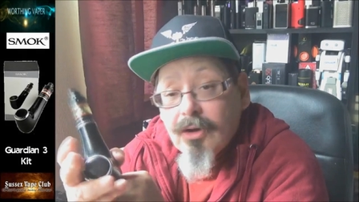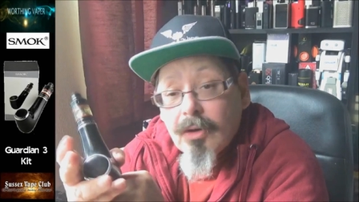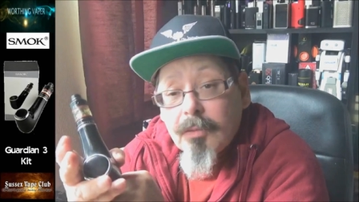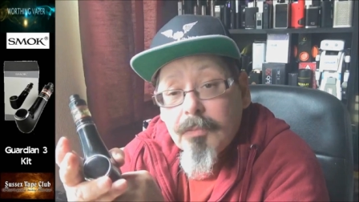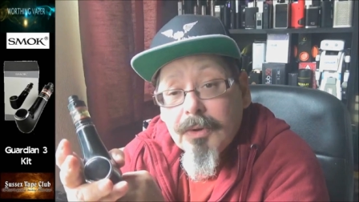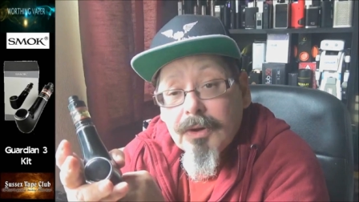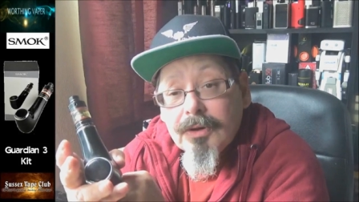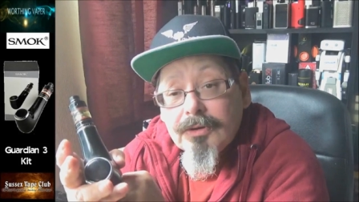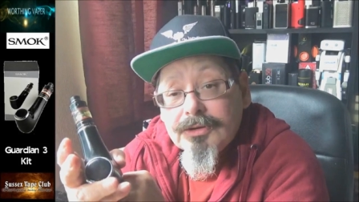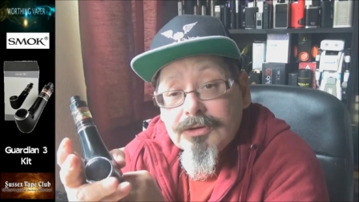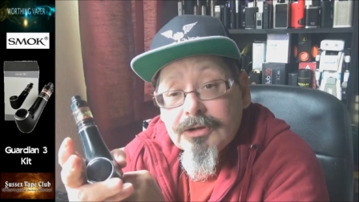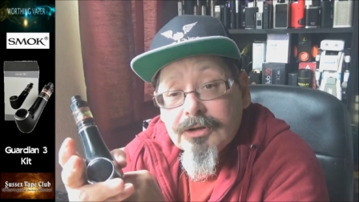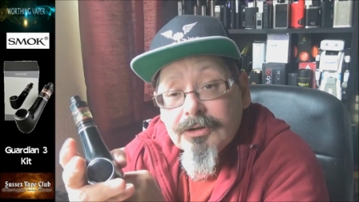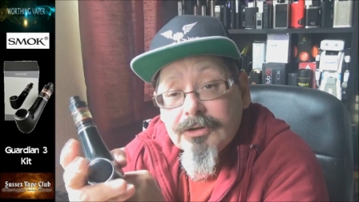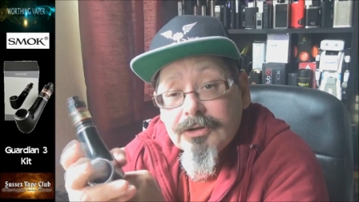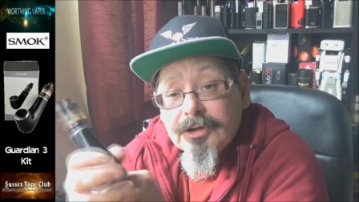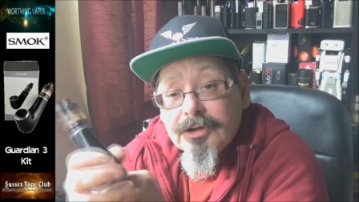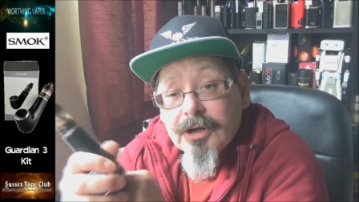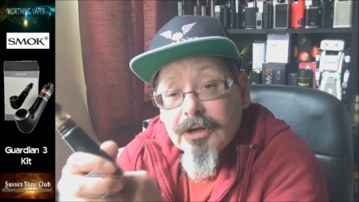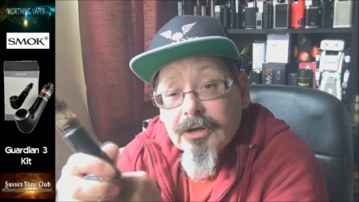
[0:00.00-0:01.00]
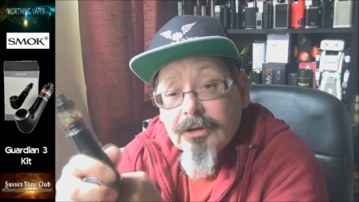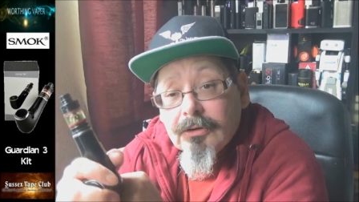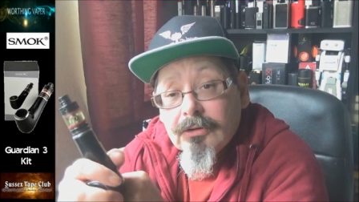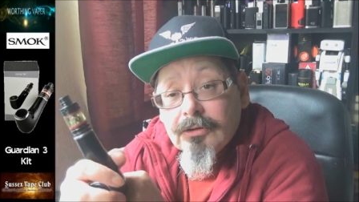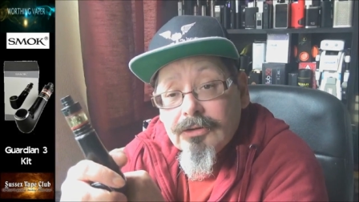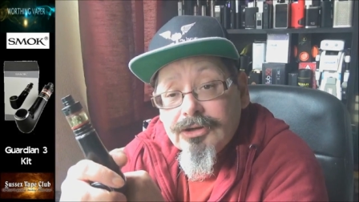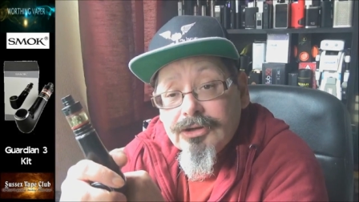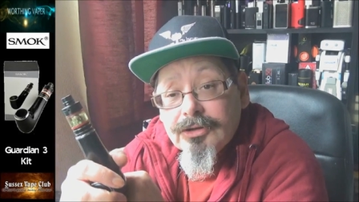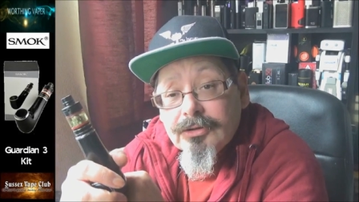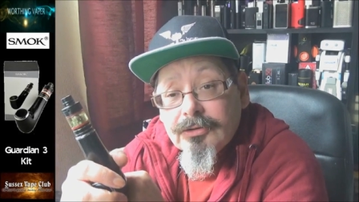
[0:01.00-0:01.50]
Got Bluetooth
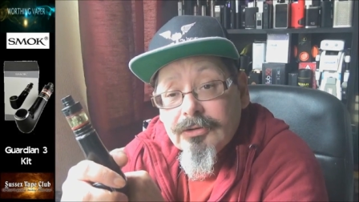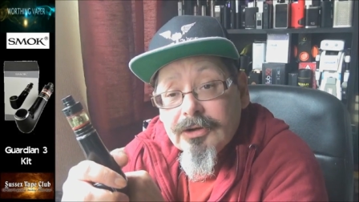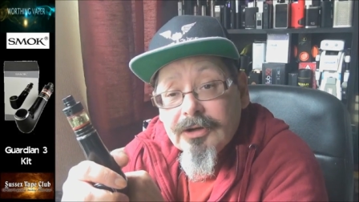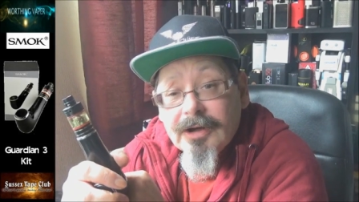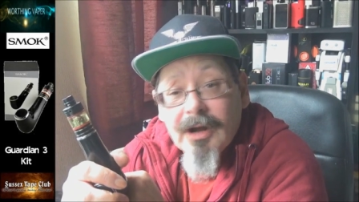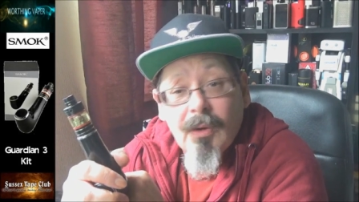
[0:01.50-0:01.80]
technology on it.